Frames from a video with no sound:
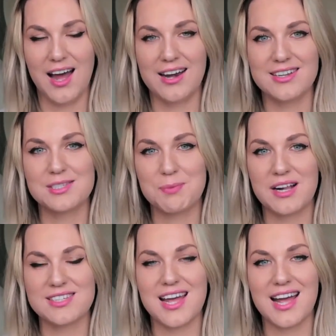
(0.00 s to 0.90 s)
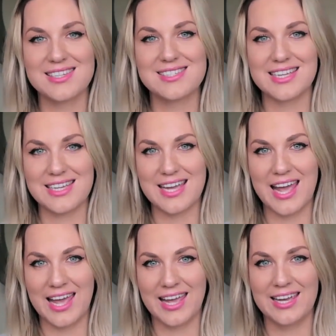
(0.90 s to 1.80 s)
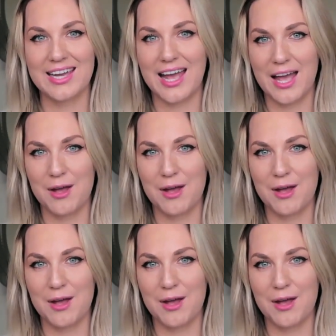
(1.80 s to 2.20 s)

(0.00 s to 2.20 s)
and it's spelled S-E-A-M-U-S.